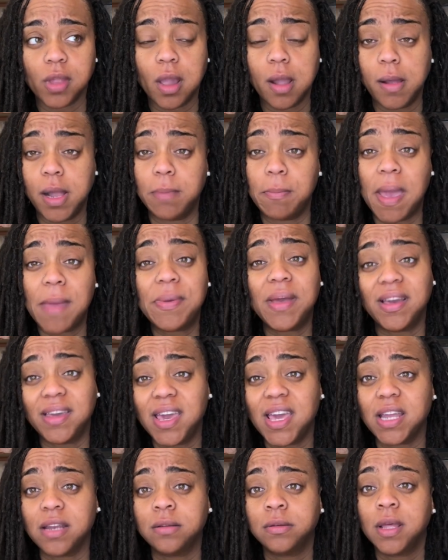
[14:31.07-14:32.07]
And maybe,
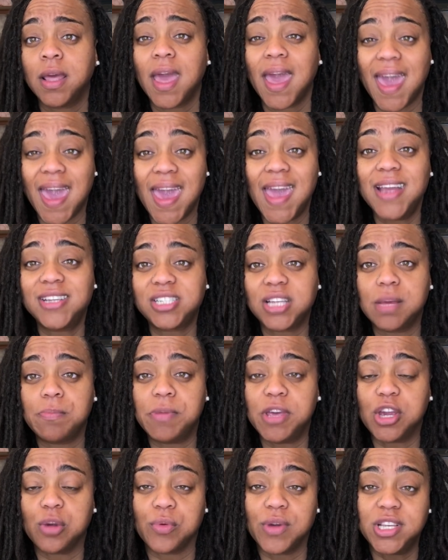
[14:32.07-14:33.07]
again, age could
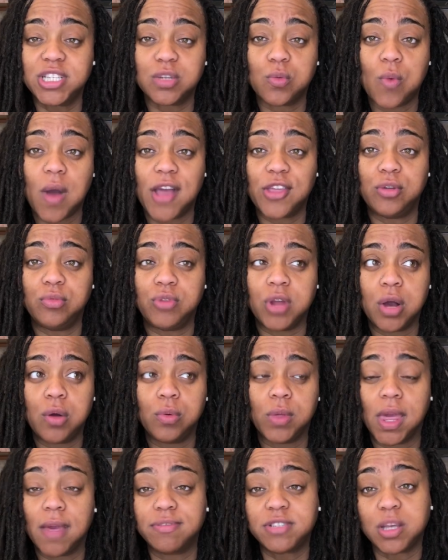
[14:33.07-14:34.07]
be a reason why you don't
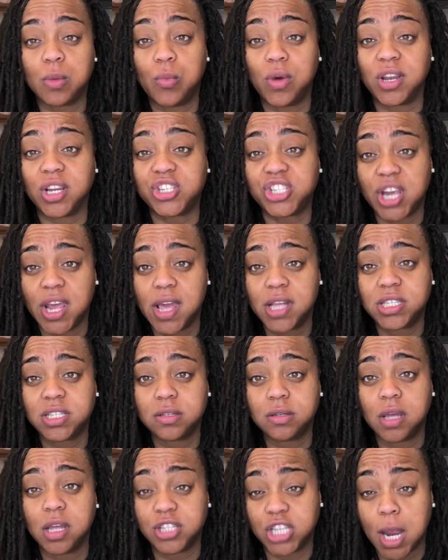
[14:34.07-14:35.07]
give someone a chance
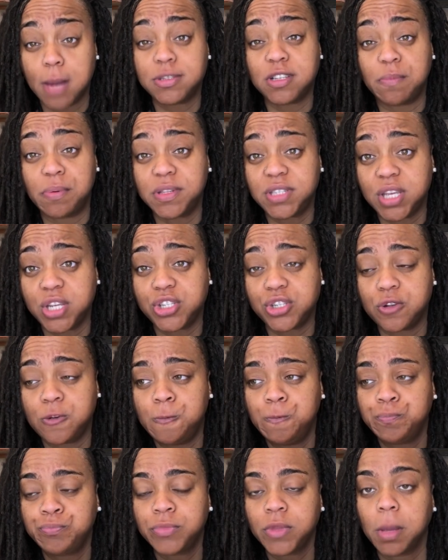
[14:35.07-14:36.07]
in terms of potential.
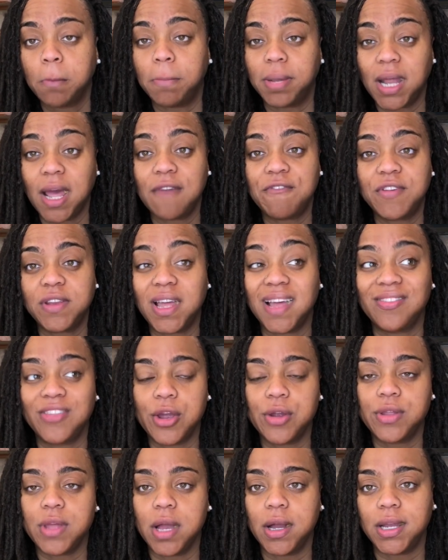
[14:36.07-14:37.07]
But I feel like
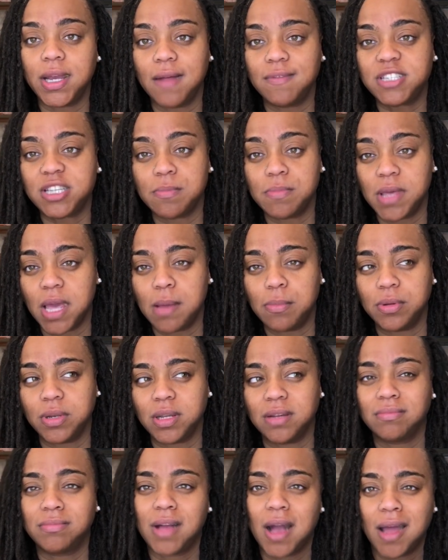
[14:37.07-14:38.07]
they're young enough to be able
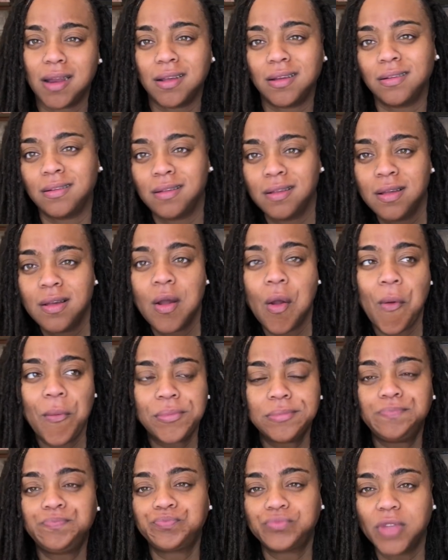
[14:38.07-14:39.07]
to kind of,
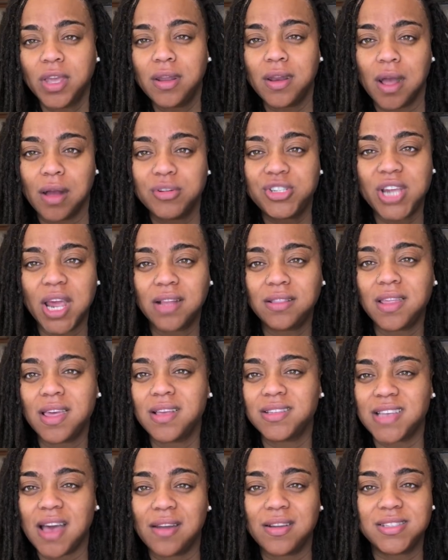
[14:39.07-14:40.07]
check
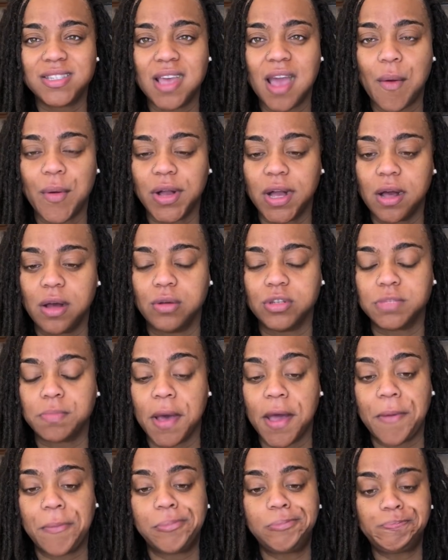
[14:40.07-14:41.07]
things out and see how it goes.
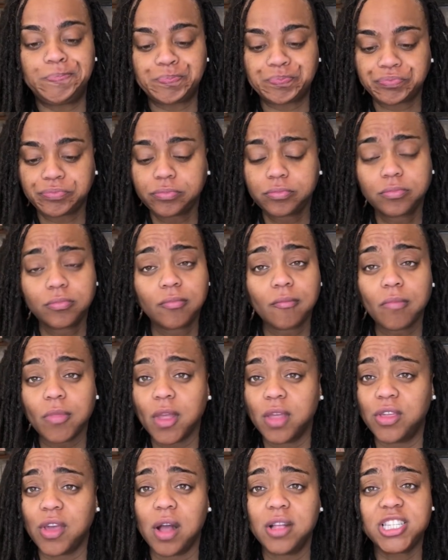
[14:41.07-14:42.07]
But
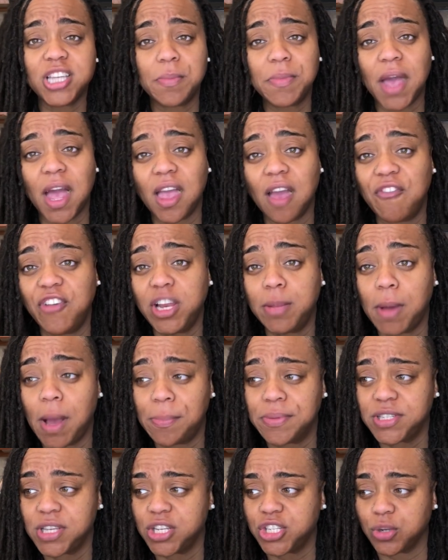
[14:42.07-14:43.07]
y'all tell me how y'all feel about
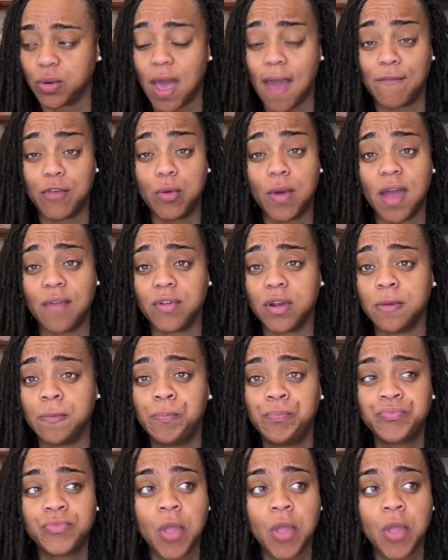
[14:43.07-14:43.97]
potential. Have you ever,